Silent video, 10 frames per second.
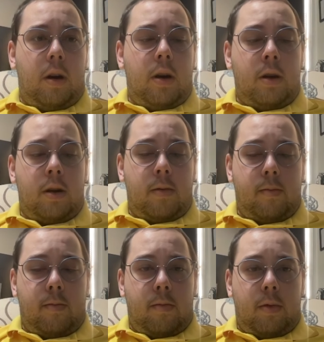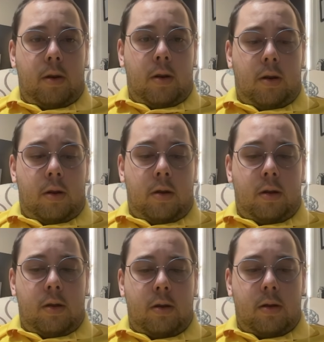
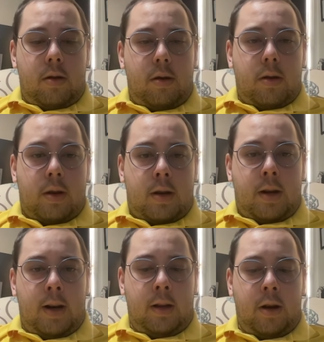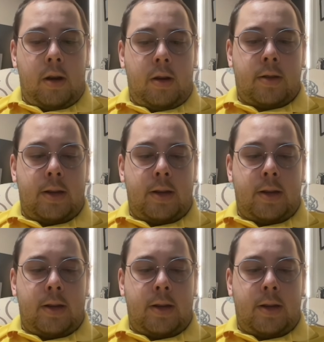all colors